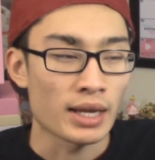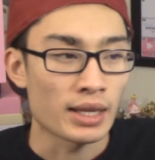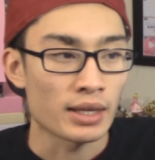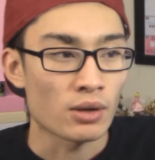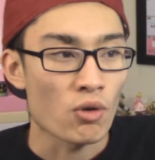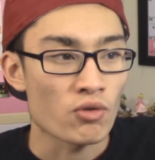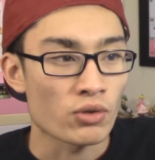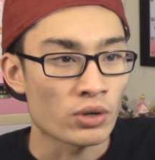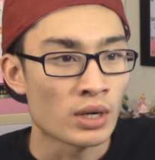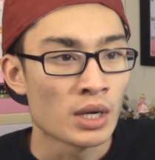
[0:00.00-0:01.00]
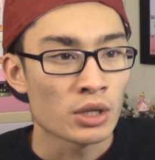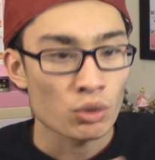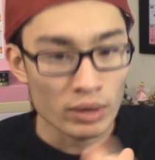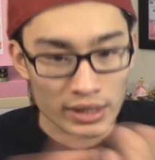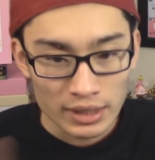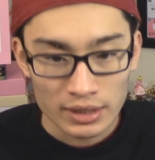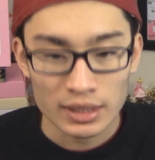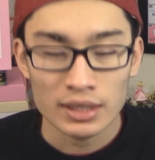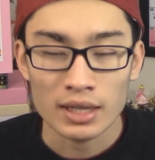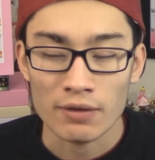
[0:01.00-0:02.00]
and then over 2016,